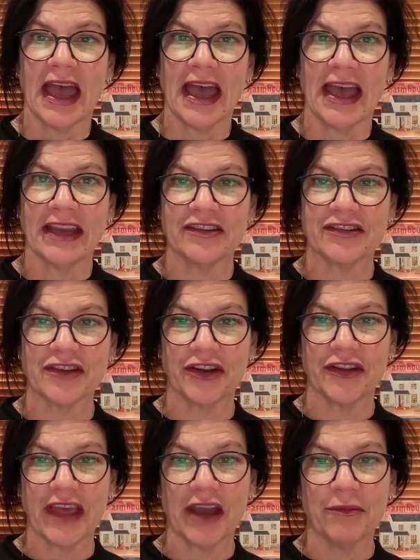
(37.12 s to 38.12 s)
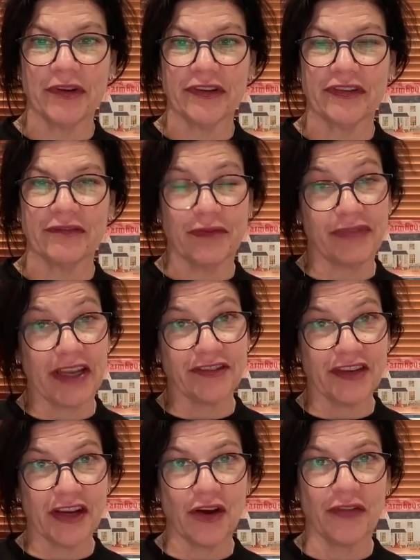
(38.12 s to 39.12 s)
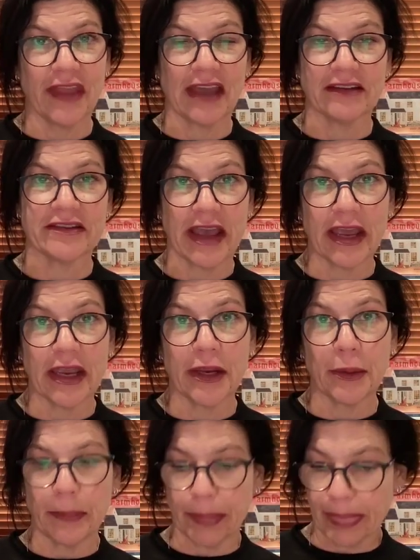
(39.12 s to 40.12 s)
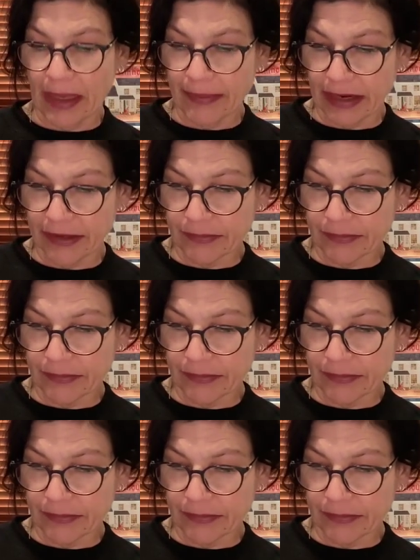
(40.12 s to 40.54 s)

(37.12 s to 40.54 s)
And so that was reflecting on that saying, and